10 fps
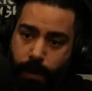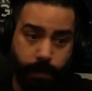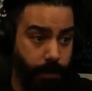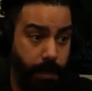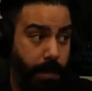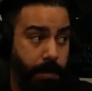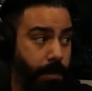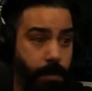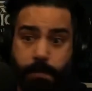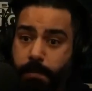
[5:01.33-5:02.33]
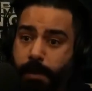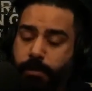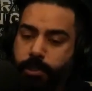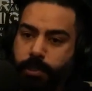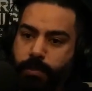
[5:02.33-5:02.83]
And I was like, I don't know, maybe.
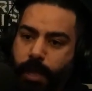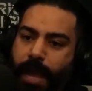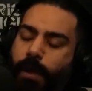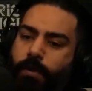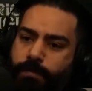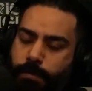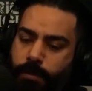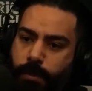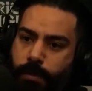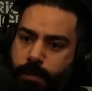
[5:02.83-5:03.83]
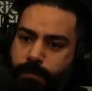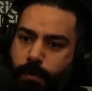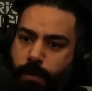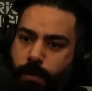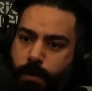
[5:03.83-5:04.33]
She's like, how long have you been doing this
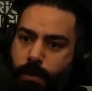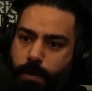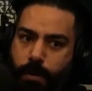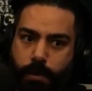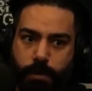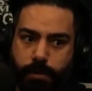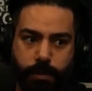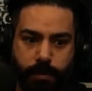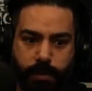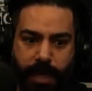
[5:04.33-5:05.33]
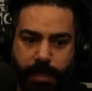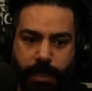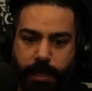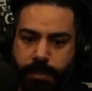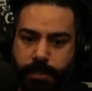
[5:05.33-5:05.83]
for? I was like, 8
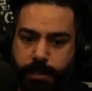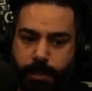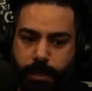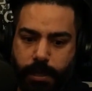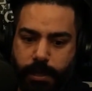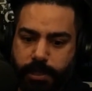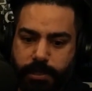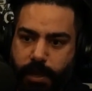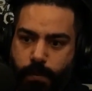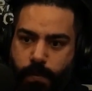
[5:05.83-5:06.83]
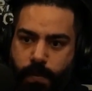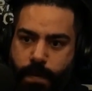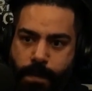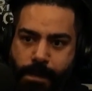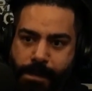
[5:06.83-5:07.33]
years. And she's like,
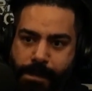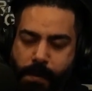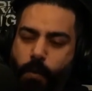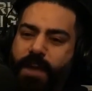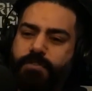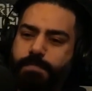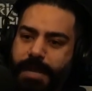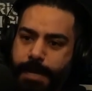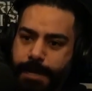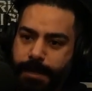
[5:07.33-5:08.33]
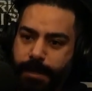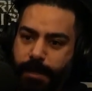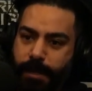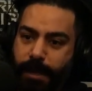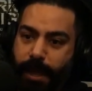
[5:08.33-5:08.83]
where have you been?
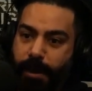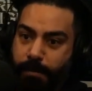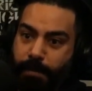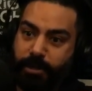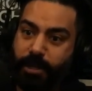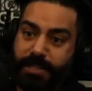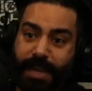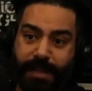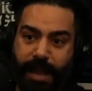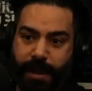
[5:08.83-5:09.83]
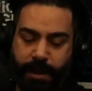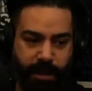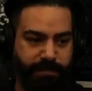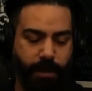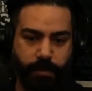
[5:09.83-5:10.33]
And I remember her saying that, and then
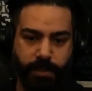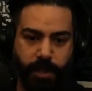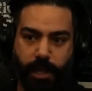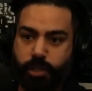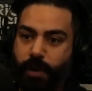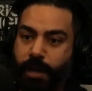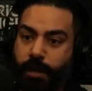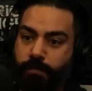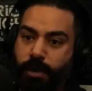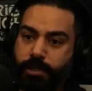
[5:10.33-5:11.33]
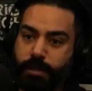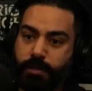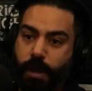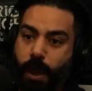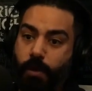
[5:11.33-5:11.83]
I felt this like adrenaline rush, and I
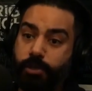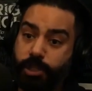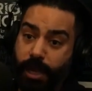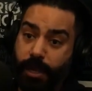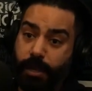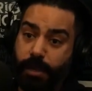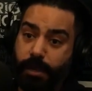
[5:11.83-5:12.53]
was like, oh shit.